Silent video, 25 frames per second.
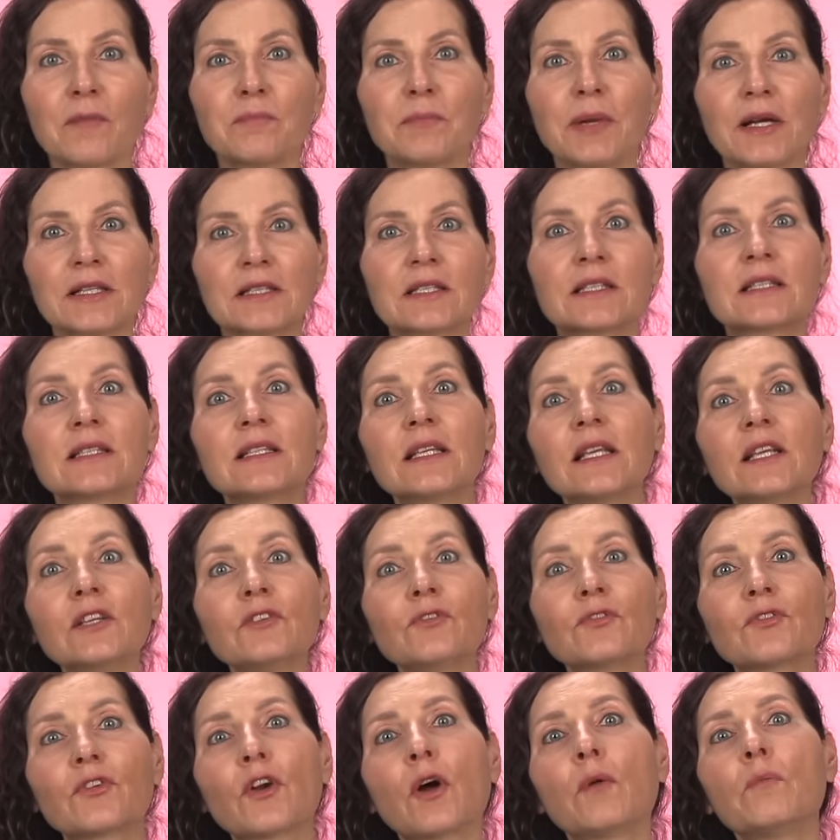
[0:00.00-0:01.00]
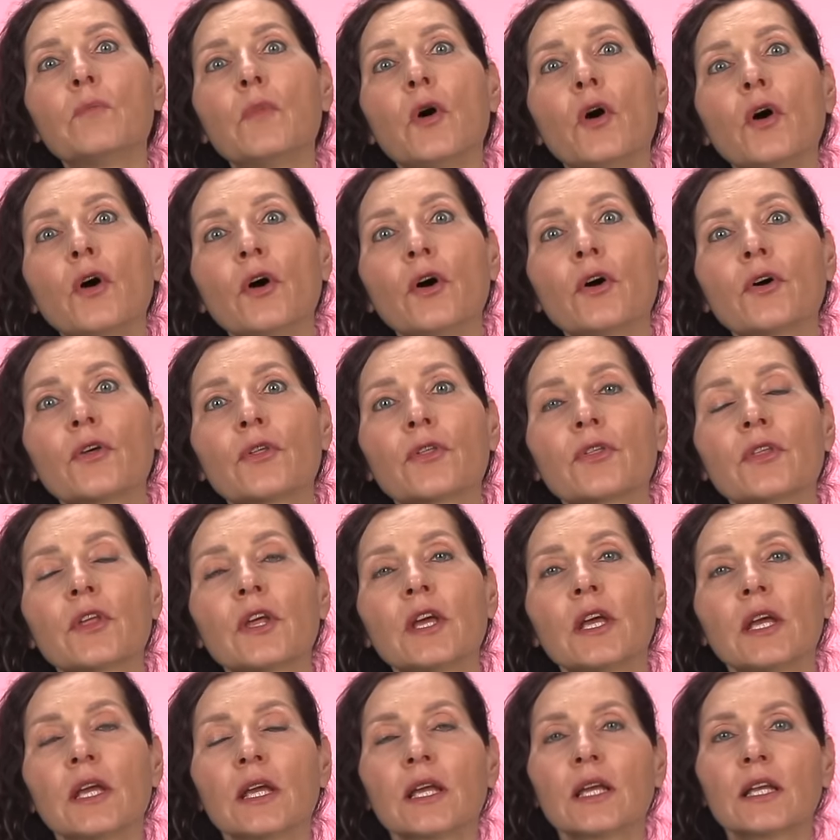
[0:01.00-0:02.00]
but seen from Earth,
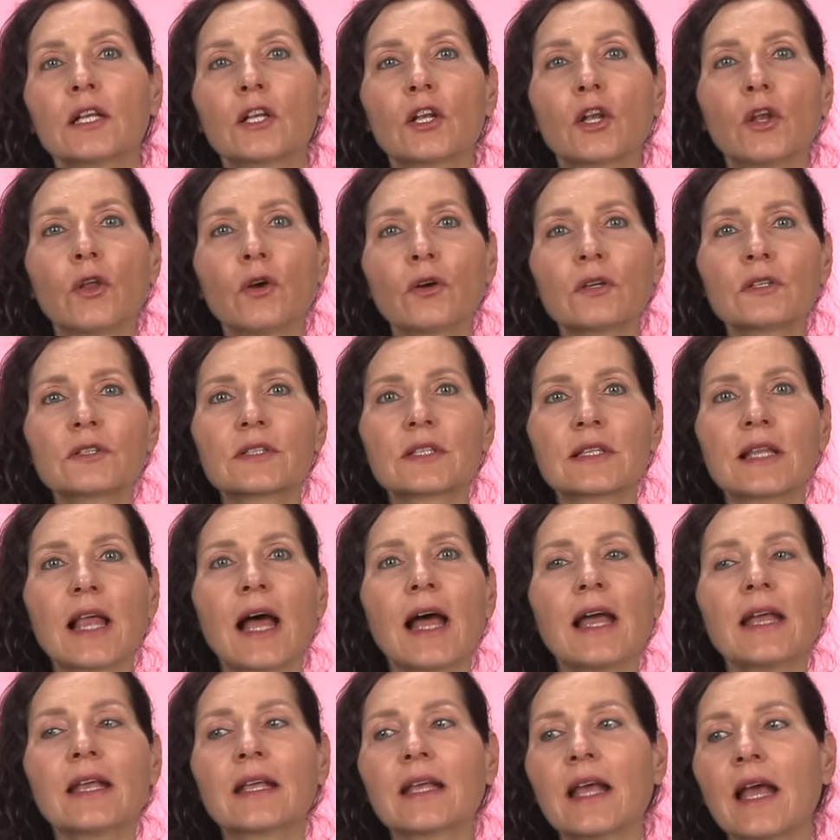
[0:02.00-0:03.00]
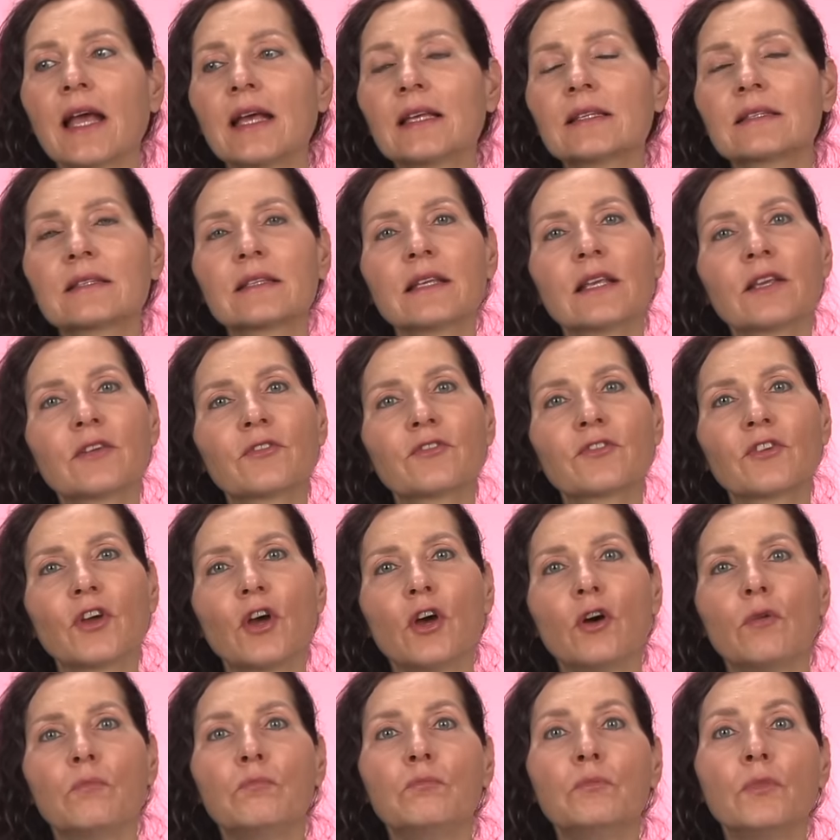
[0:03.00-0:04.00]
it looks like as if
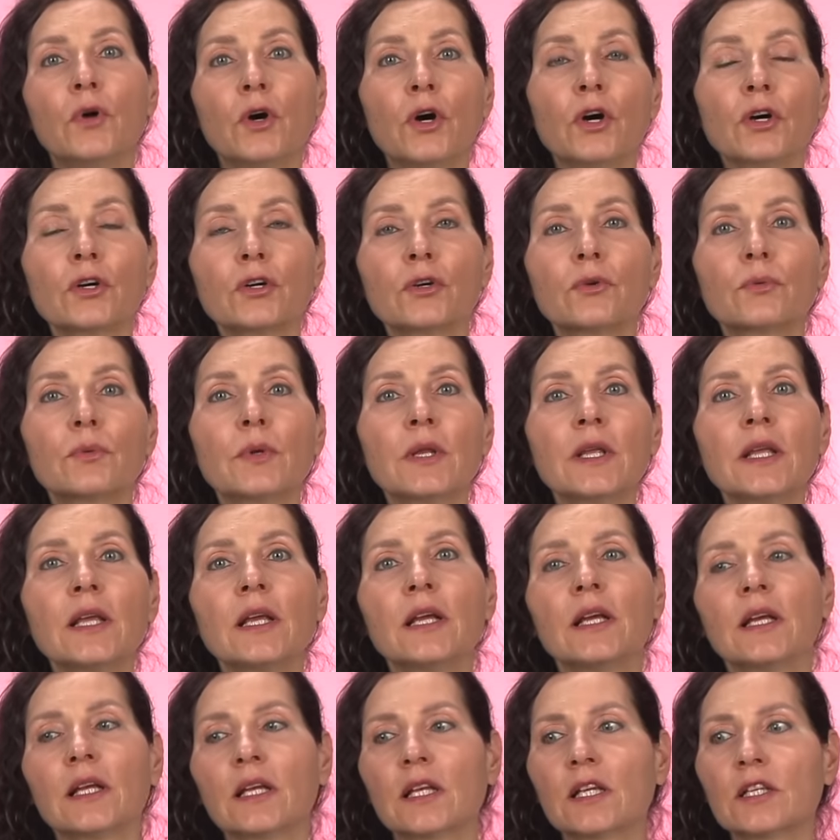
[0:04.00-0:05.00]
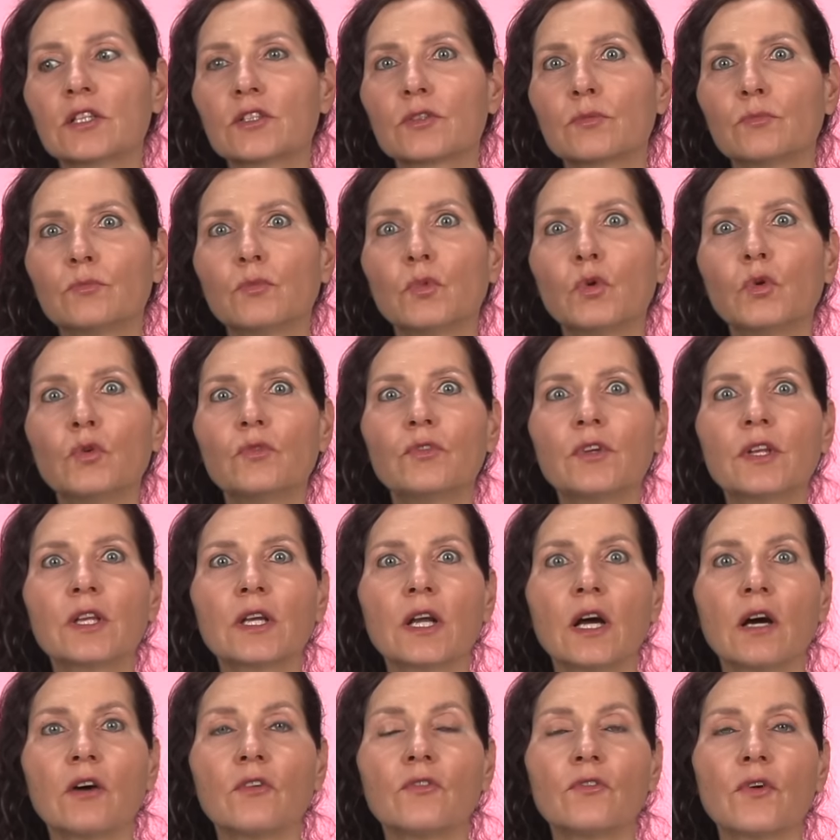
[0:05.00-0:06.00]
Mercury is
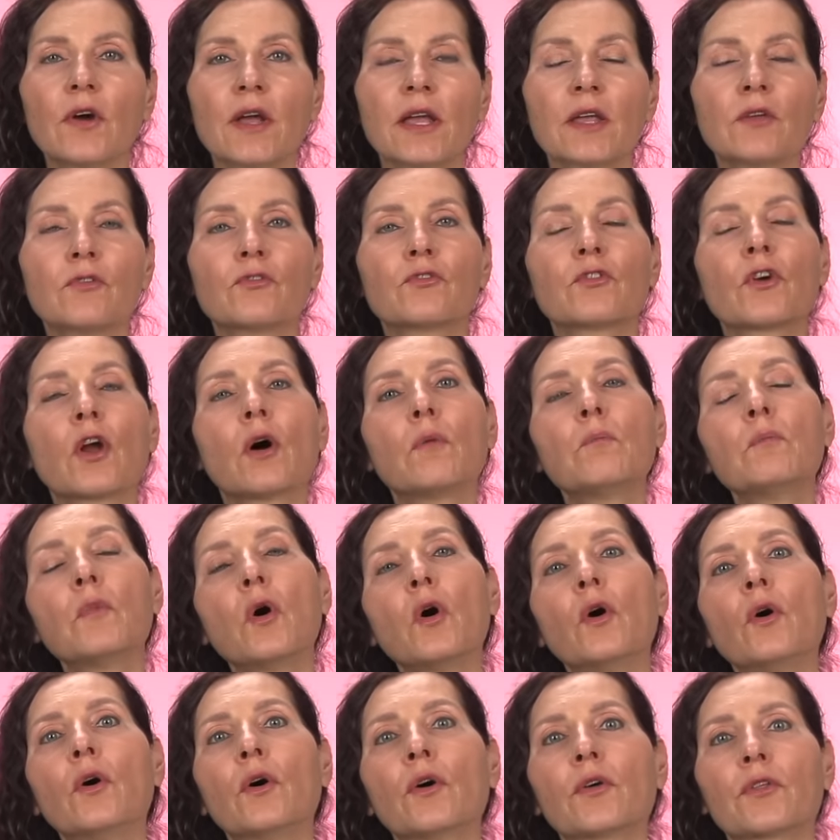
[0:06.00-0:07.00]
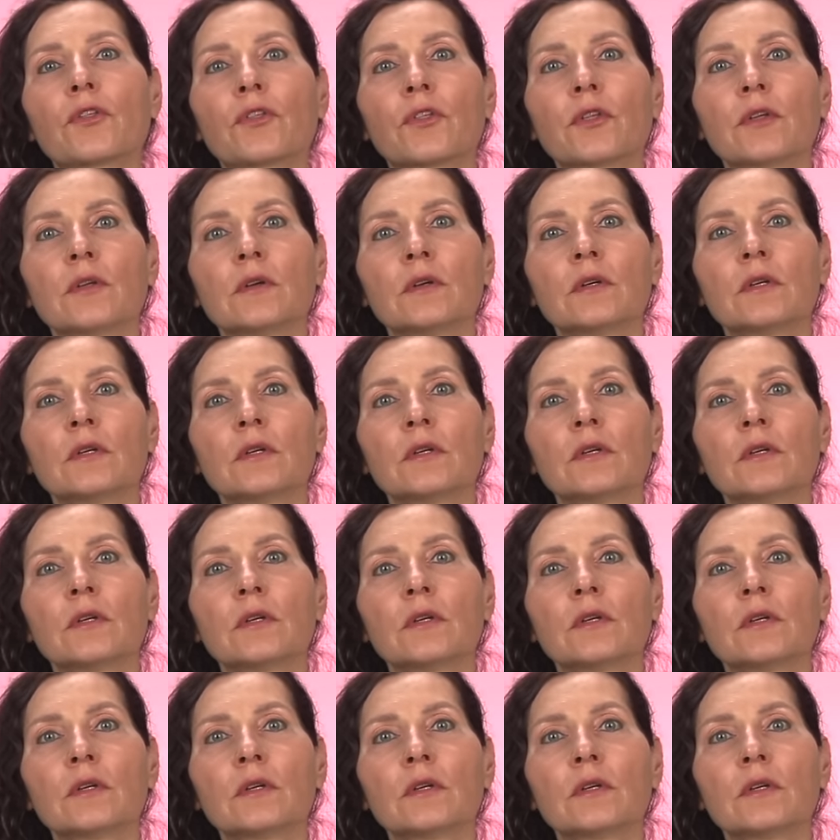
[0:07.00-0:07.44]
moving away from Earth.